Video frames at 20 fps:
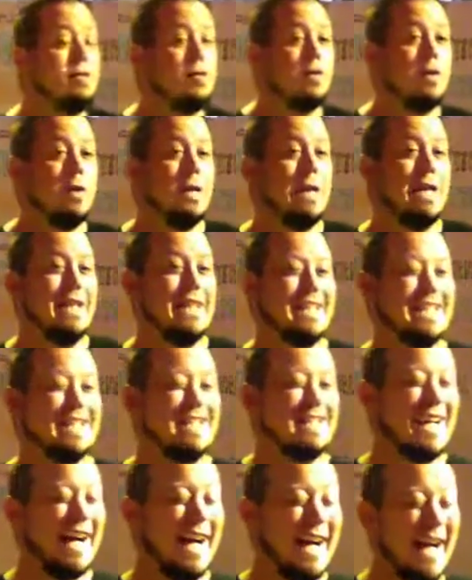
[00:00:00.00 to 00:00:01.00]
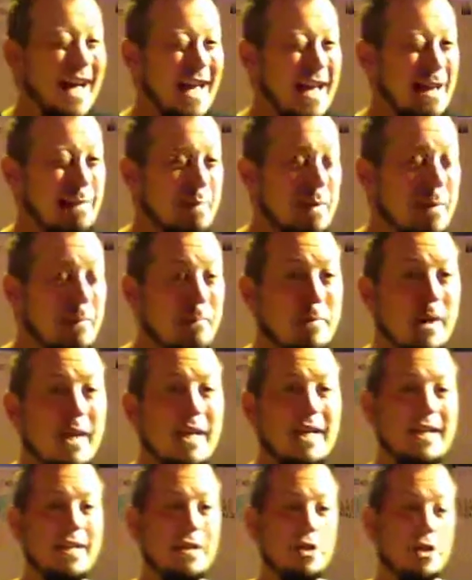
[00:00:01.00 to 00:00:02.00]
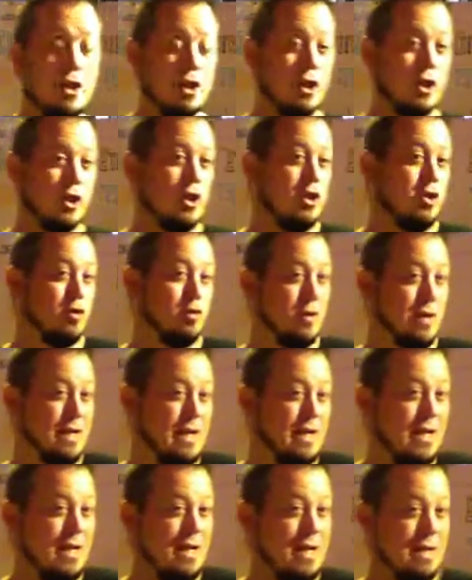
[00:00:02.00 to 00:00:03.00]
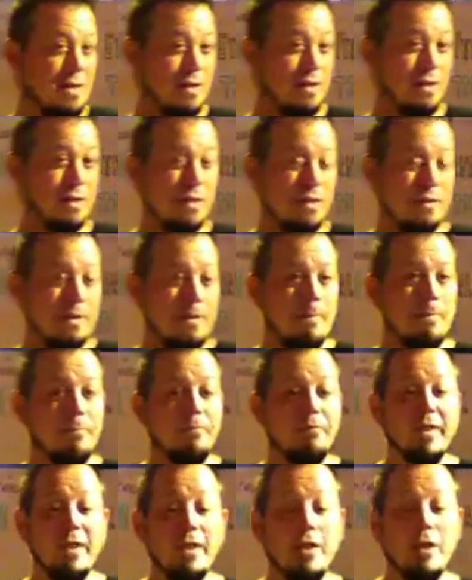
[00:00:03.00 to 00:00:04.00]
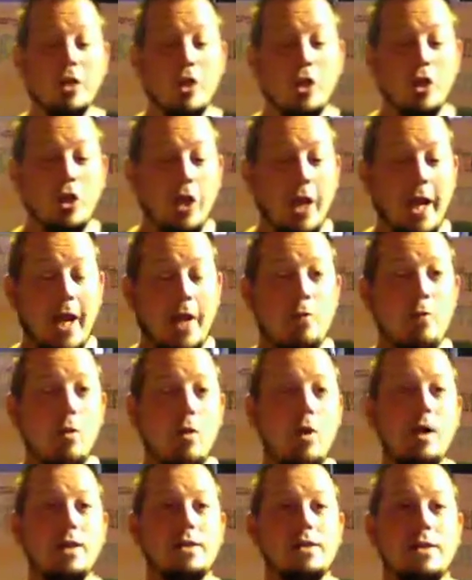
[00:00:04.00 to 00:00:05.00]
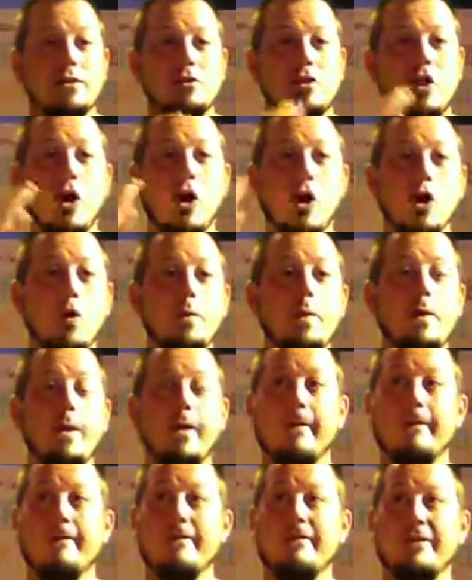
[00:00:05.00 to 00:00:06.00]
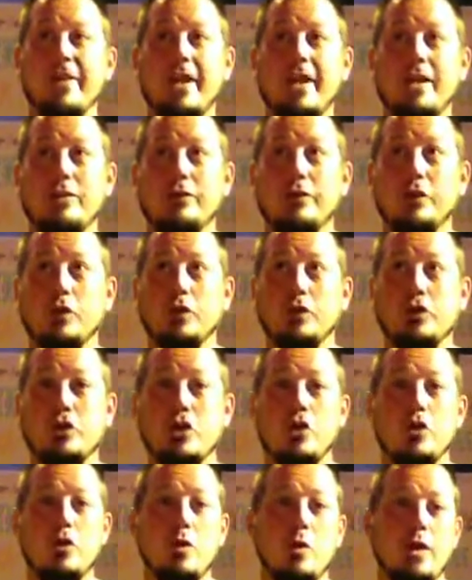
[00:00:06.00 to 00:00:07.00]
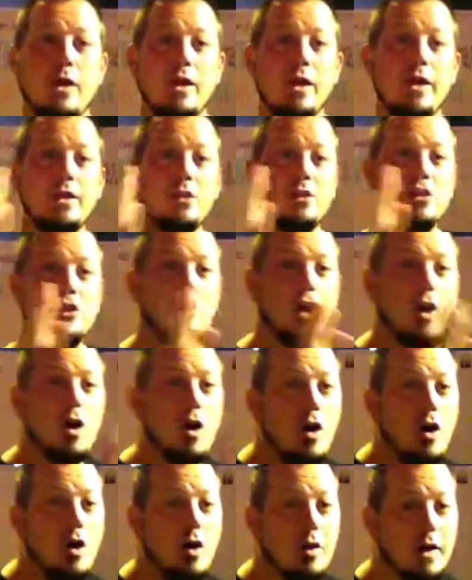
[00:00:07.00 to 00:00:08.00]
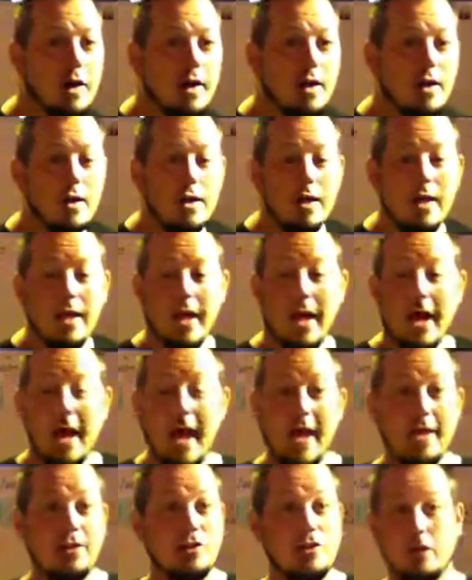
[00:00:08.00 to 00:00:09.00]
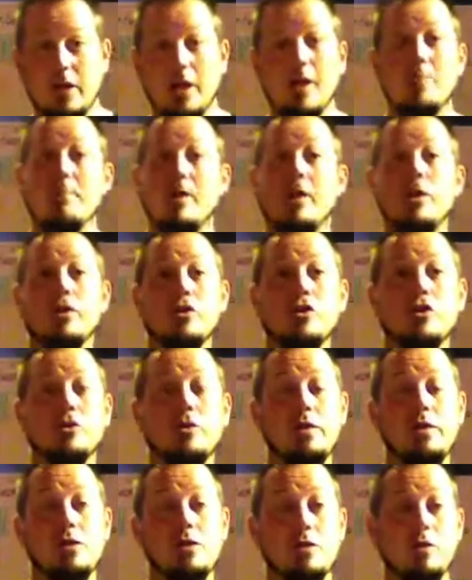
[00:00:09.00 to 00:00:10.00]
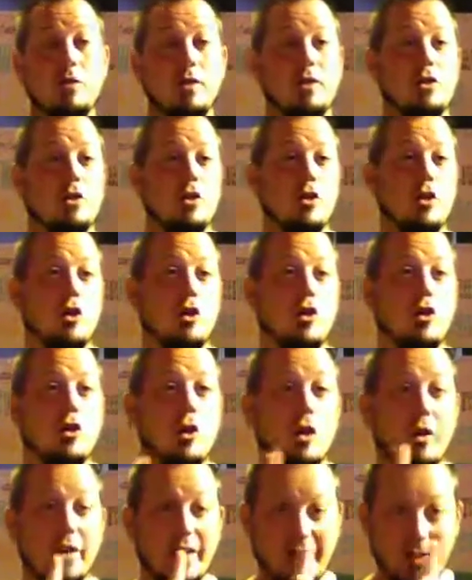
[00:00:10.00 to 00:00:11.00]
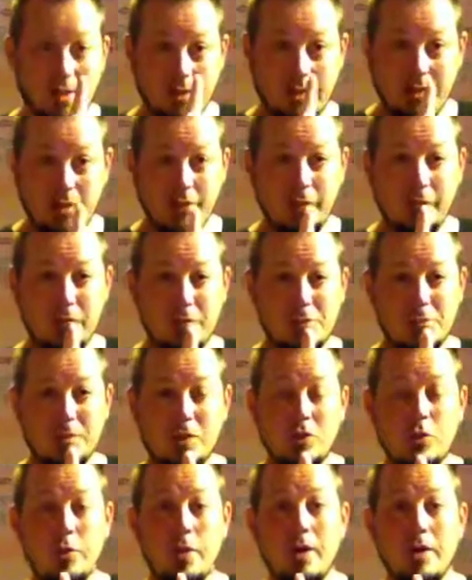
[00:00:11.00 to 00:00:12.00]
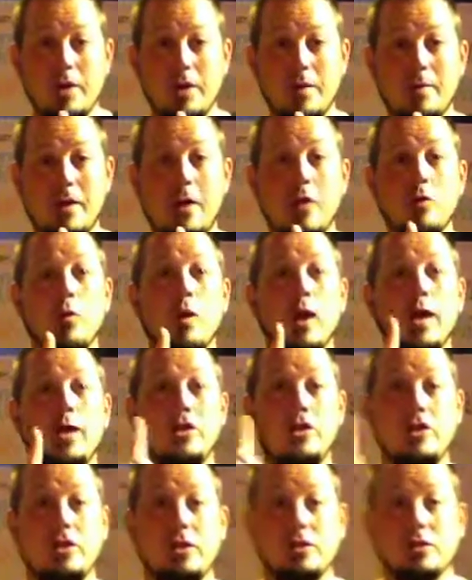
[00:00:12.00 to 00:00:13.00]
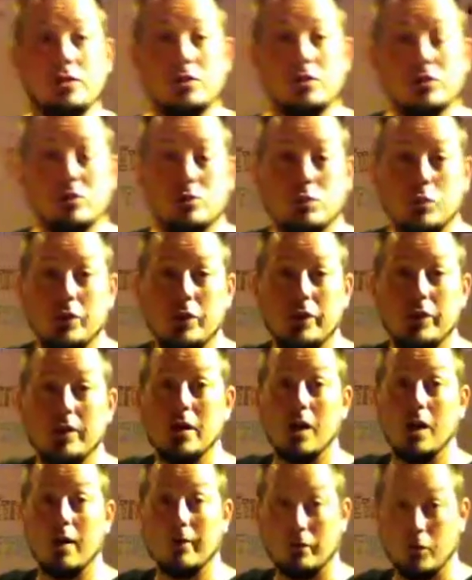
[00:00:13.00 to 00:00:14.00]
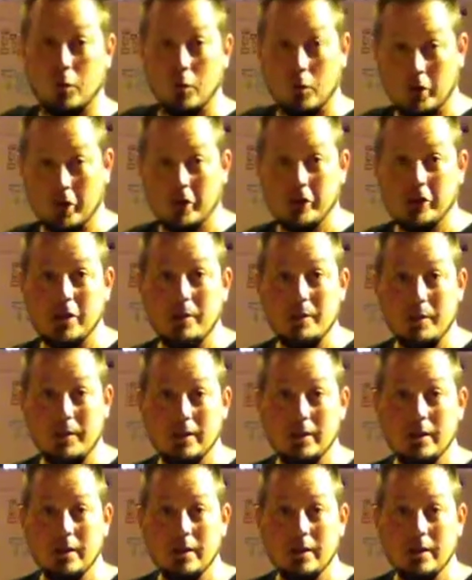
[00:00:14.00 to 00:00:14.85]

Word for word: different in type, but in degree, and was as open and faithful to his calling as, say, a Mother Teresa was to her calling. The difference between them and why Jesus is worthy of worship